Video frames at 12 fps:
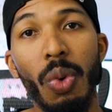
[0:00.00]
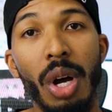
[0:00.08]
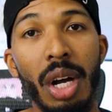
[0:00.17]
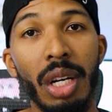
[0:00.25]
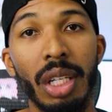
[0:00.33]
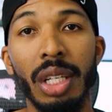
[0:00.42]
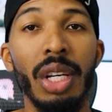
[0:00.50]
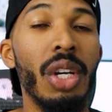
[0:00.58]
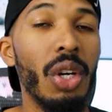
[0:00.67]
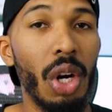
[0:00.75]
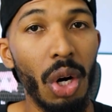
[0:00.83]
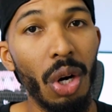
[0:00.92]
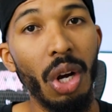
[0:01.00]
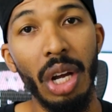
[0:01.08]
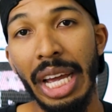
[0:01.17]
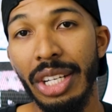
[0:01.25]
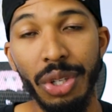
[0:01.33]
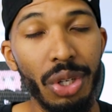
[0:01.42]
walk
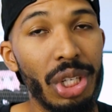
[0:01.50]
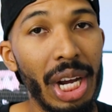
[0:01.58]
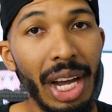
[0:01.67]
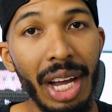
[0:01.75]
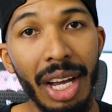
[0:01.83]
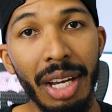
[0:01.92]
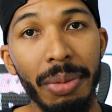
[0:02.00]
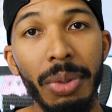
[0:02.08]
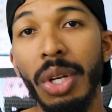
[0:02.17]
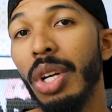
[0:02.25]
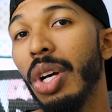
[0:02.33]
or at your job,